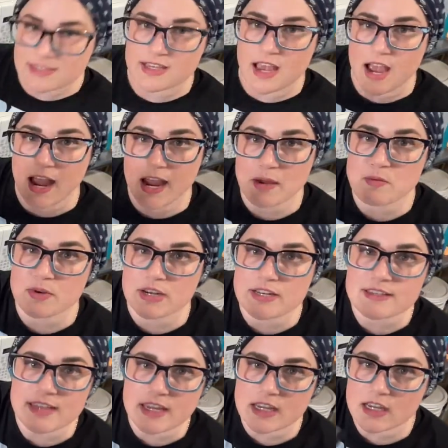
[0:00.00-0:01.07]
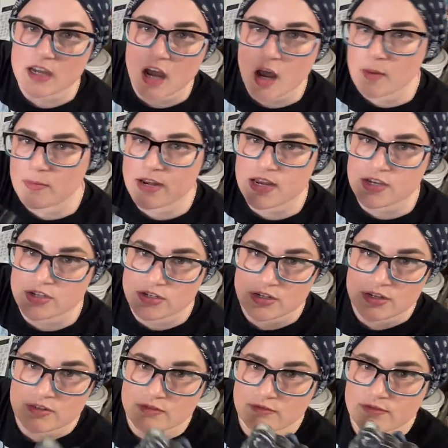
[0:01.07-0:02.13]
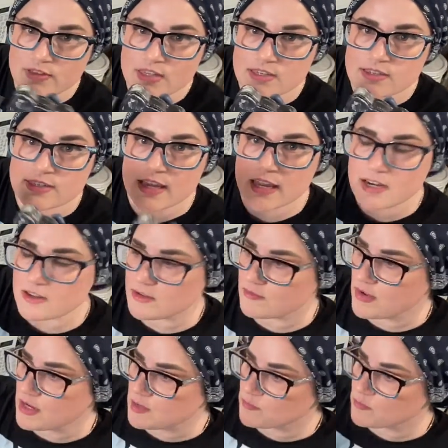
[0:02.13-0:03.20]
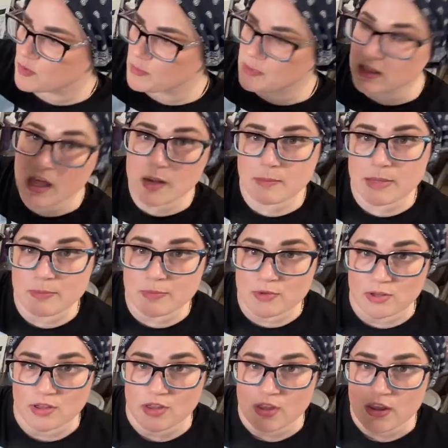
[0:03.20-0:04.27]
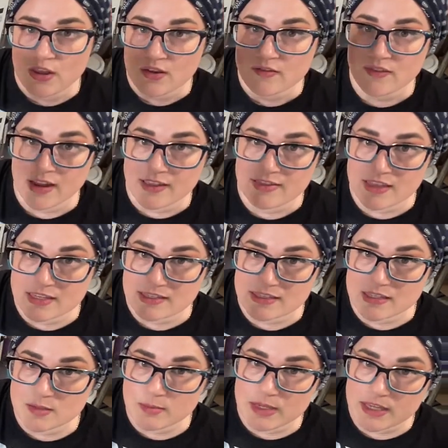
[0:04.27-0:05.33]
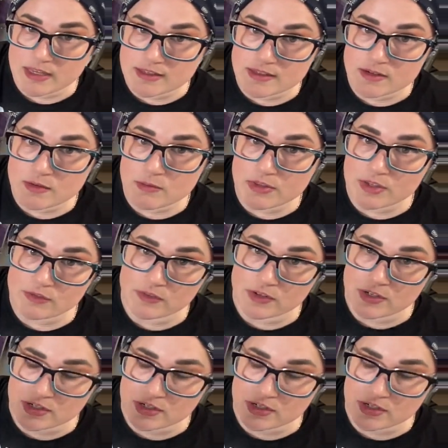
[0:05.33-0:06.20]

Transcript: a hybrid. It's like a combination of this and a vacuum form. And a lot of people find this to be easier when they're first